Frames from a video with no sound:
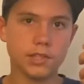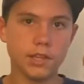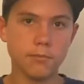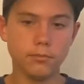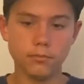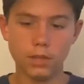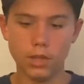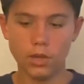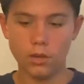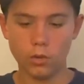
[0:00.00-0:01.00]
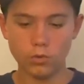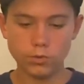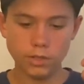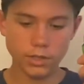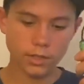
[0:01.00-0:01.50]
NiMh
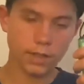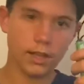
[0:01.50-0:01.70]
only